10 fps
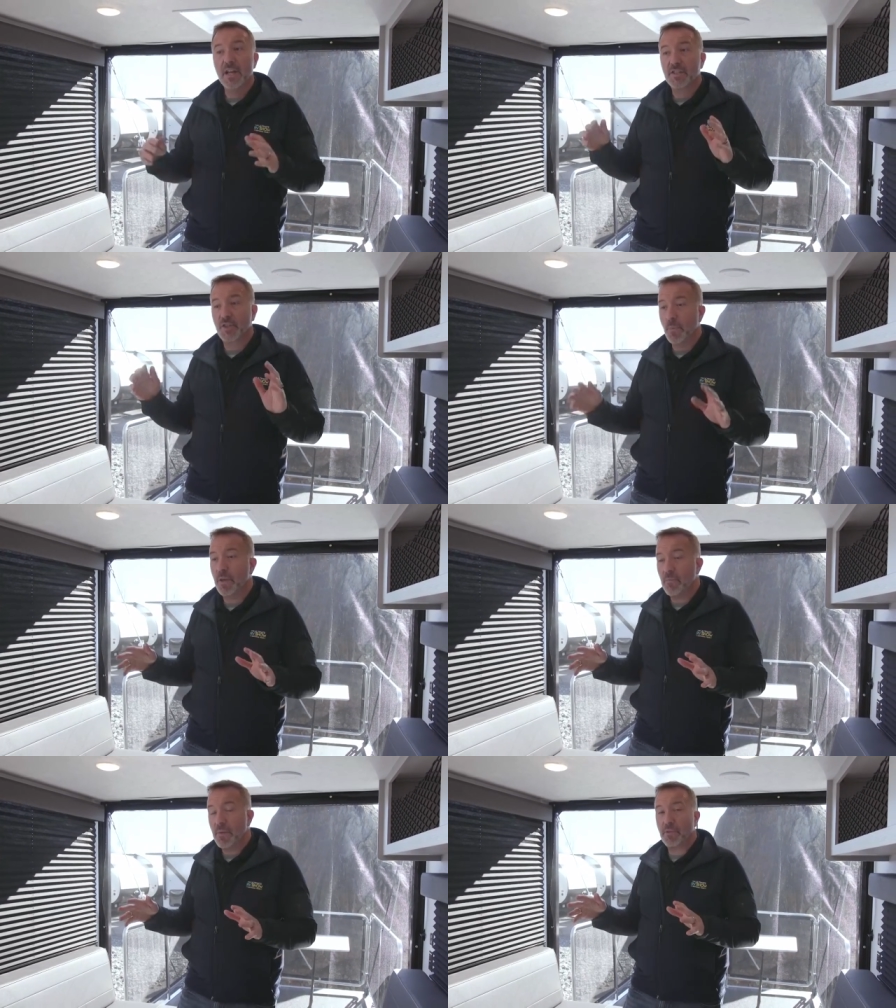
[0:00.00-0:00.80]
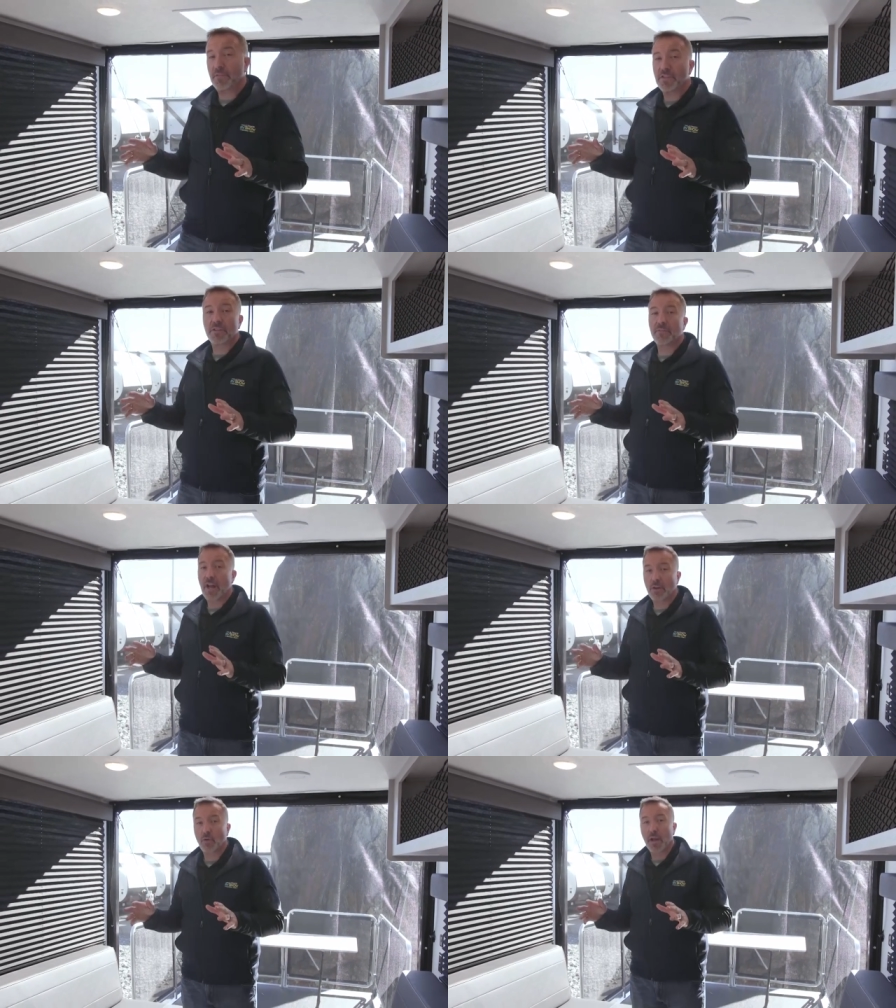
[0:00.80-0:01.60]
So many people have discovered
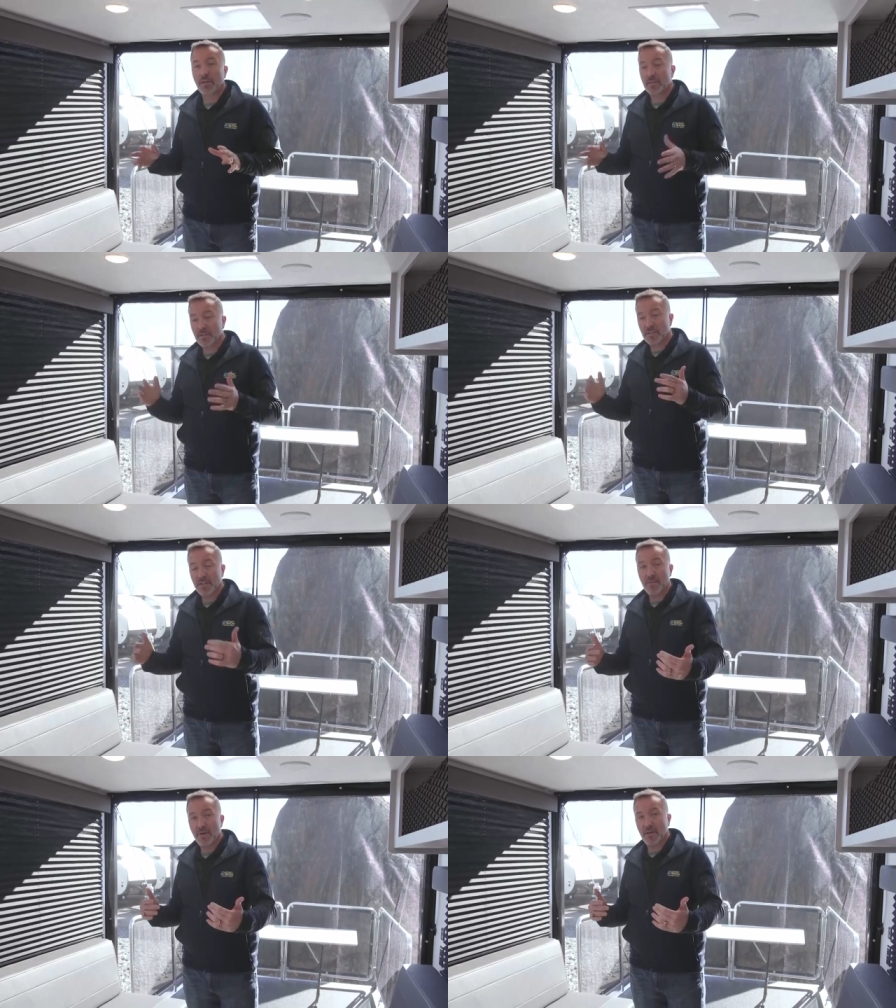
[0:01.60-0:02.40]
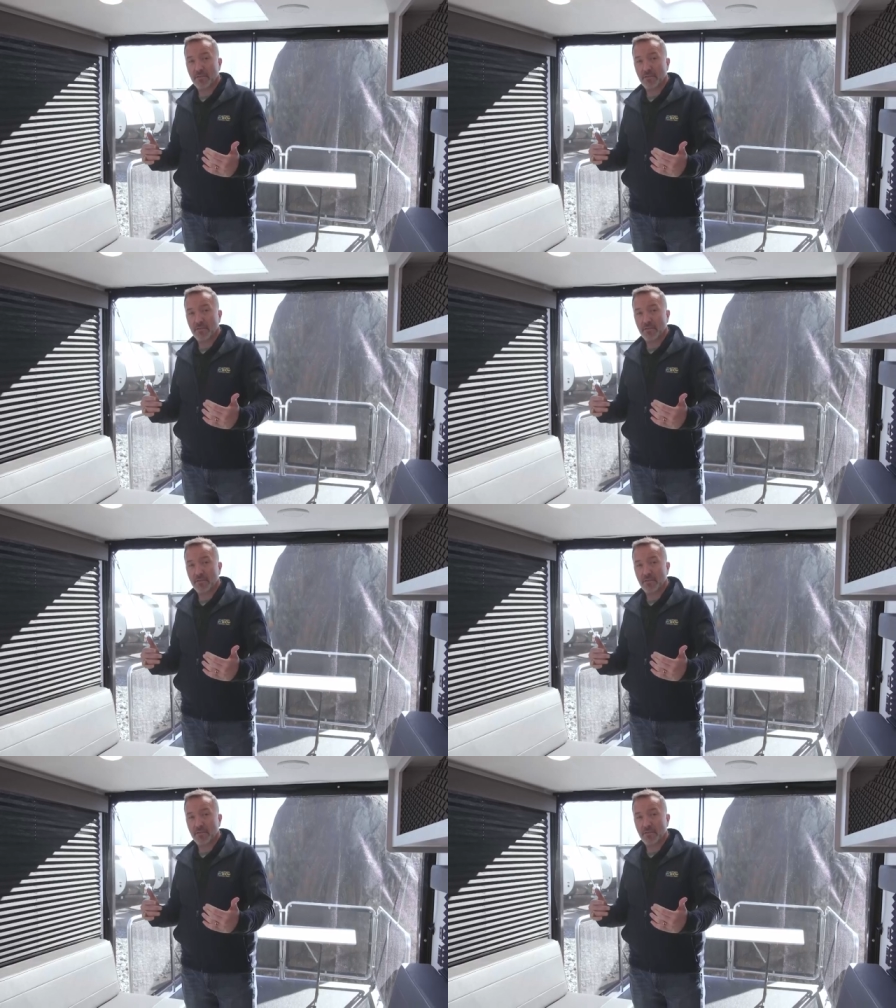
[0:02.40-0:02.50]
how great it is to see America